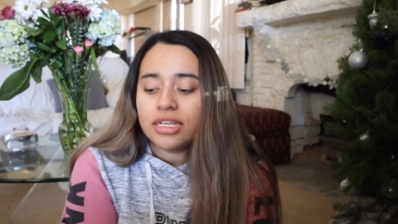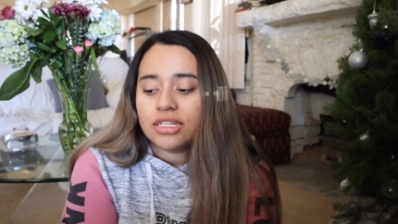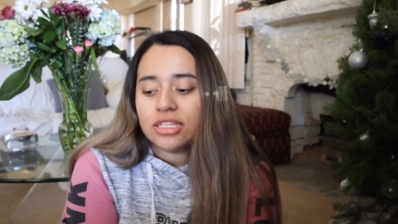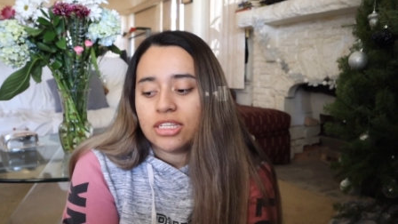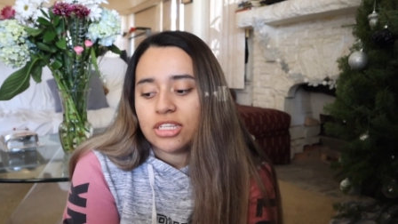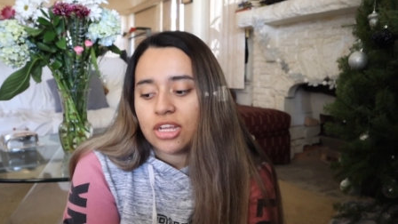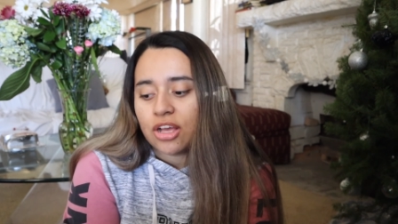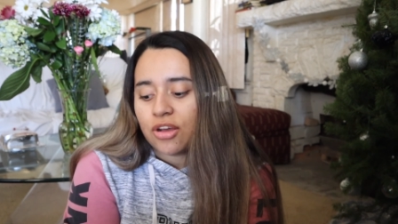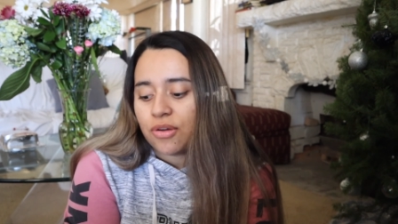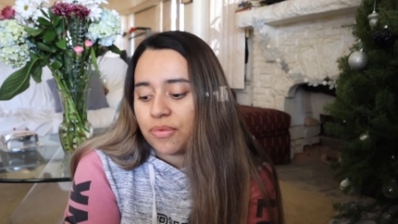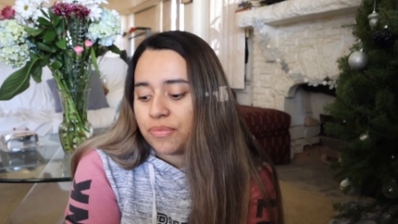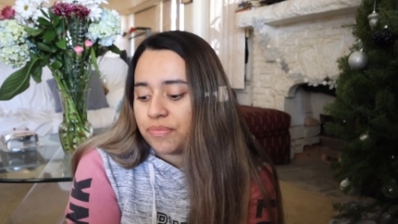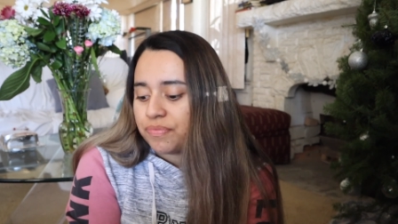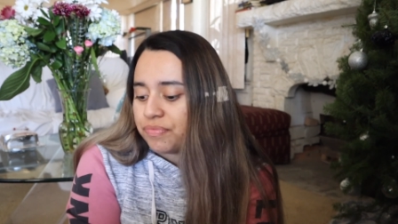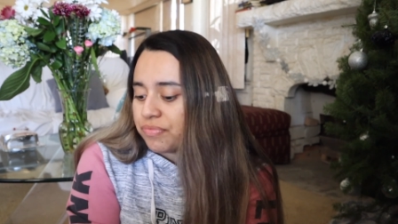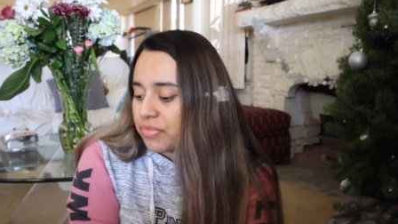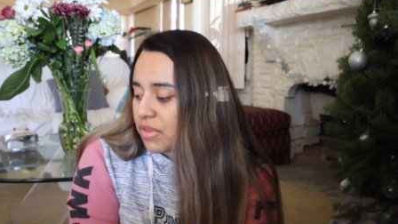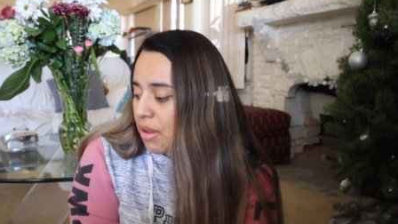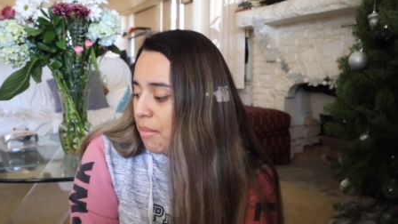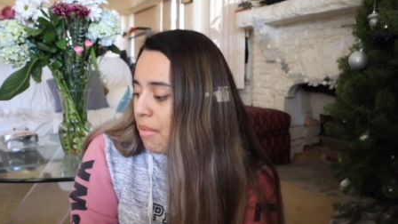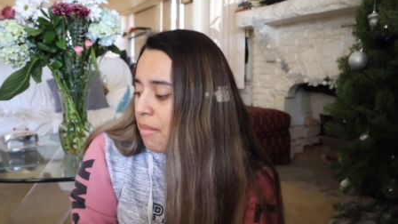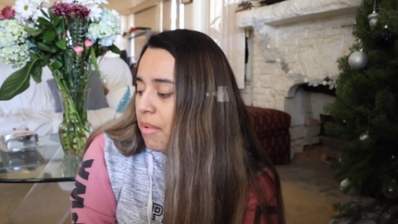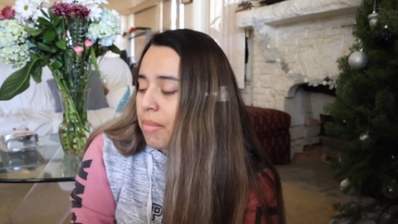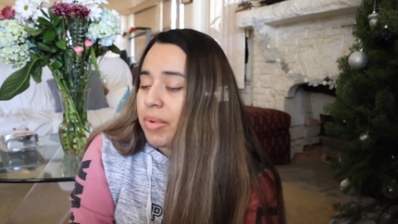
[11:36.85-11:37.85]
so
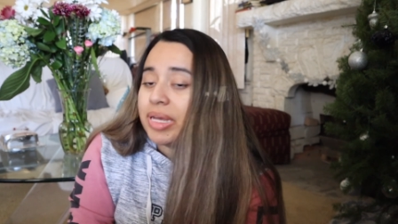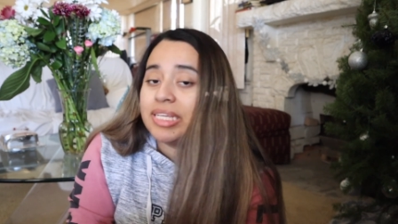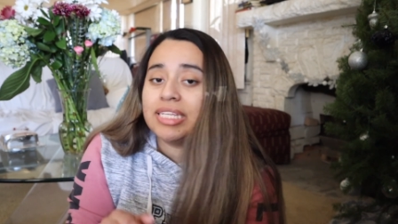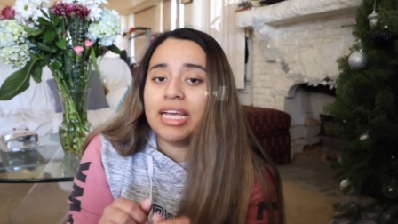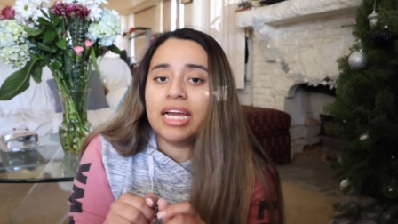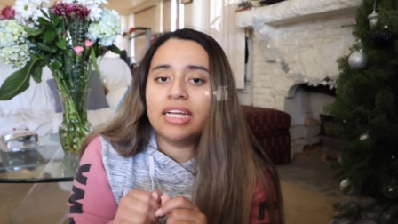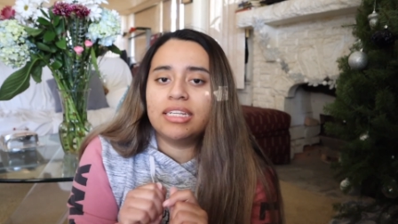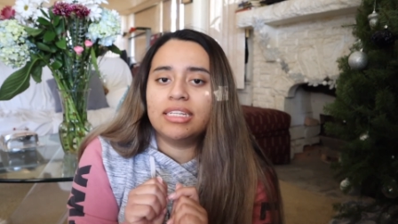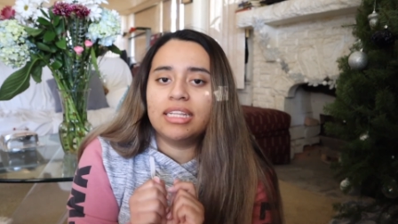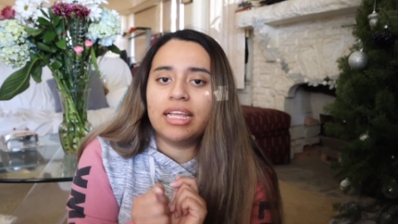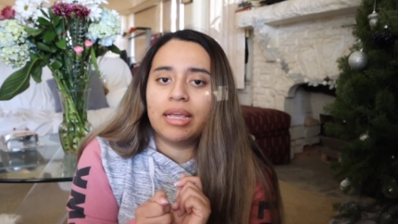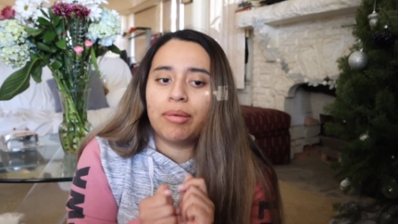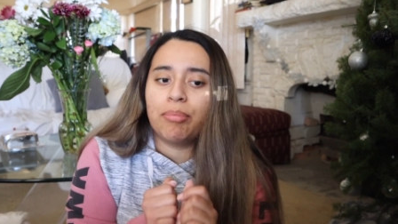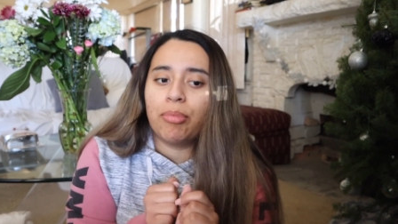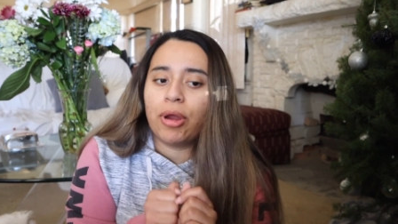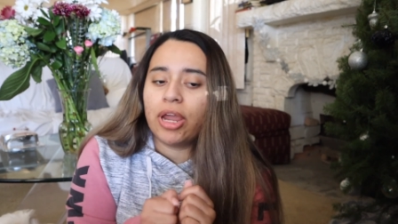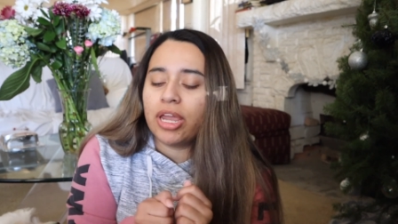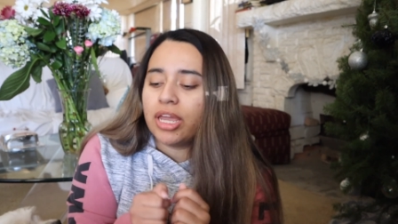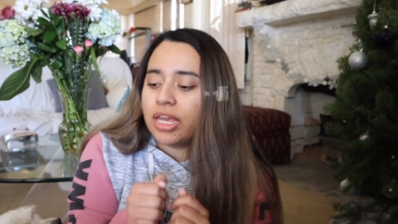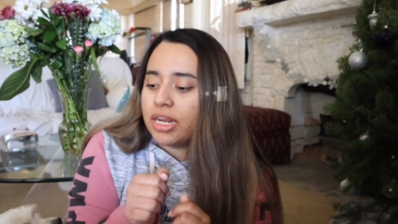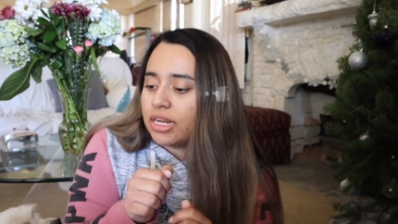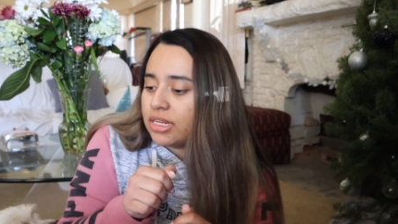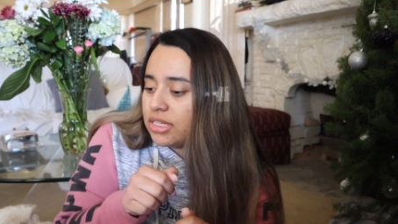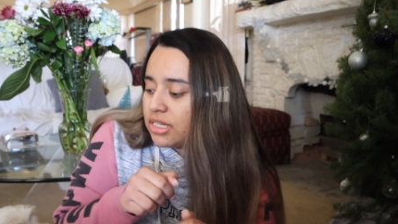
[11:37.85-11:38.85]
my mom has had to like break it